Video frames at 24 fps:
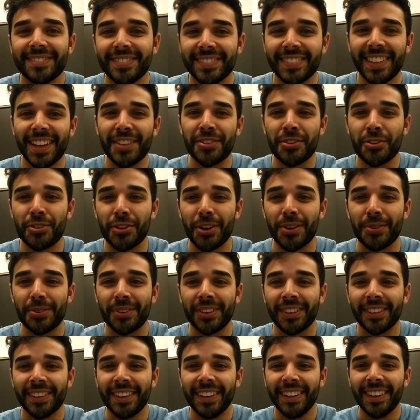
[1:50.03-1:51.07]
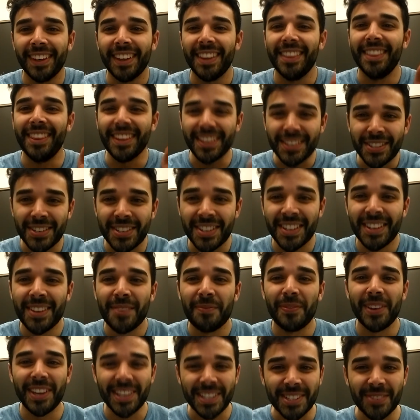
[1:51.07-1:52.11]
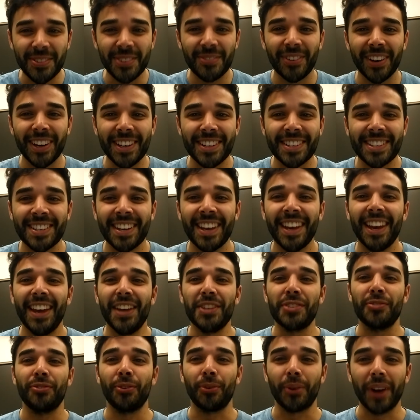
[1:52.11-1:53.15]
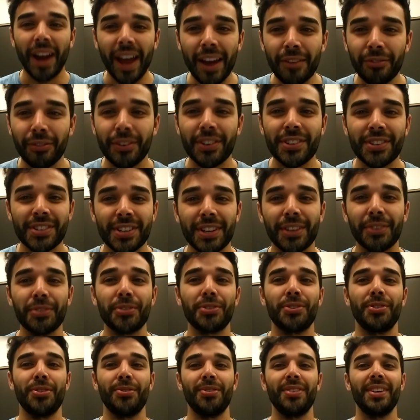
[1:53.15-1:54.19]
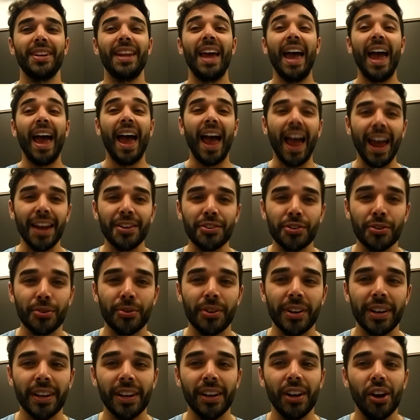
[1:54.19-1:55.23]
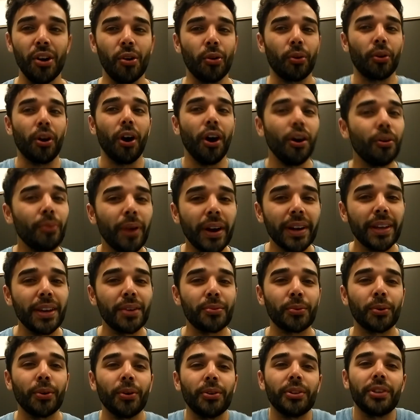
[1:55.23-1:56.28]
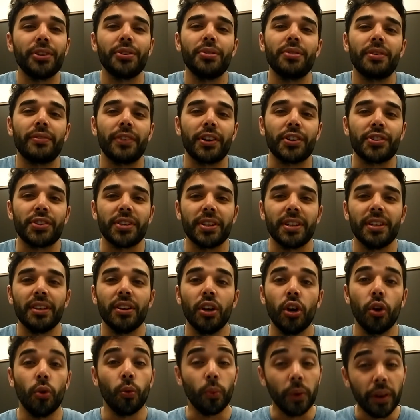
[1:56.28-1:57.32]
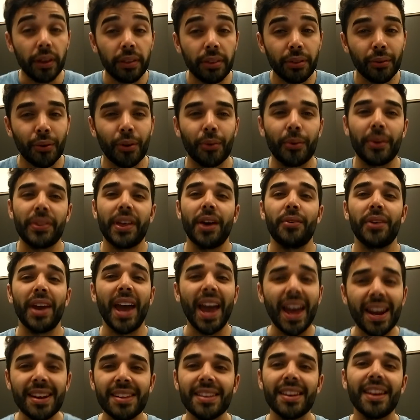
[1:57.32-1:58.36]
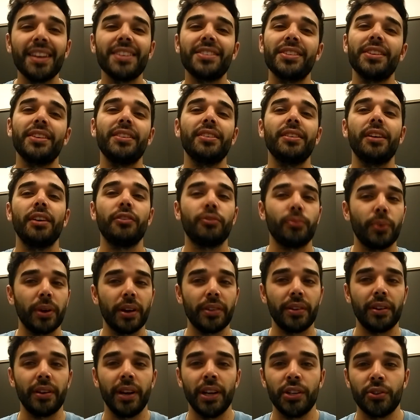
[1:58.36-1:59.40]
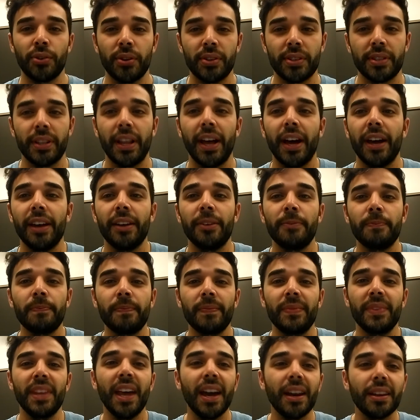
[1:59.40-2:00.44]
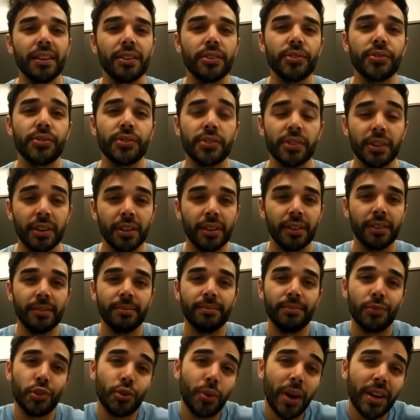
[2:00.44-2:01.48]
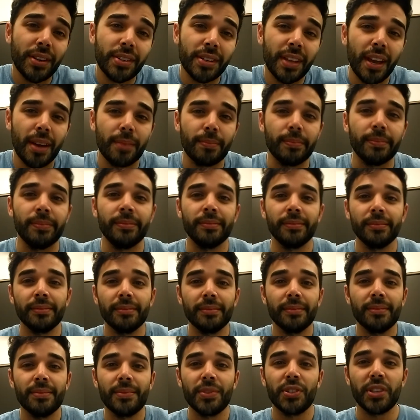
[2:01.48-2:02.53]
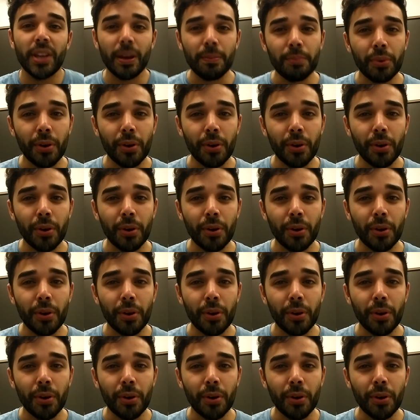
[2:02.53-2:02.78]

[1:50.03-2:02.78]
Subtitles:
That's a joke. This piece of advice is for every single student entering or already enrolled in a university, with or without any idea of where their interests lie. And that is, try STEM. STEM